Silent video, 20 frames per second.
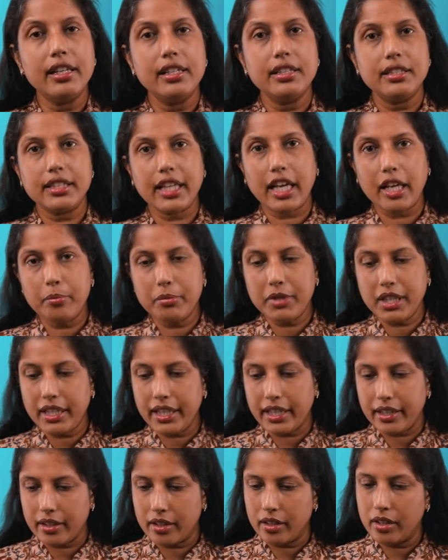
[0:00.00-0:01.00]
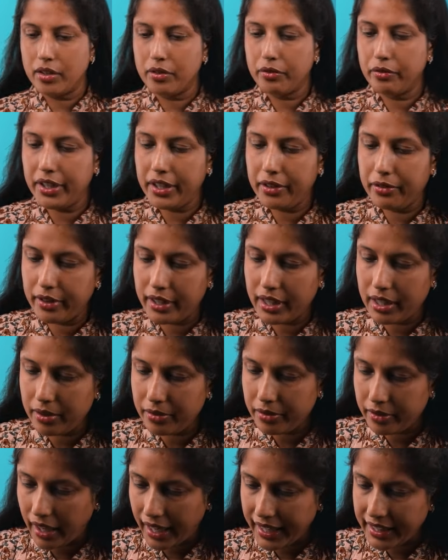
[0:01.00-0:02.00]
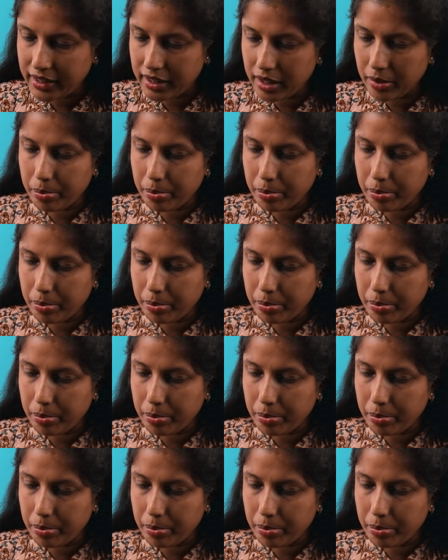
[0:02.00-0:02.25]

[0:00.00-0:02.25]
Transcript: Same thing. We will write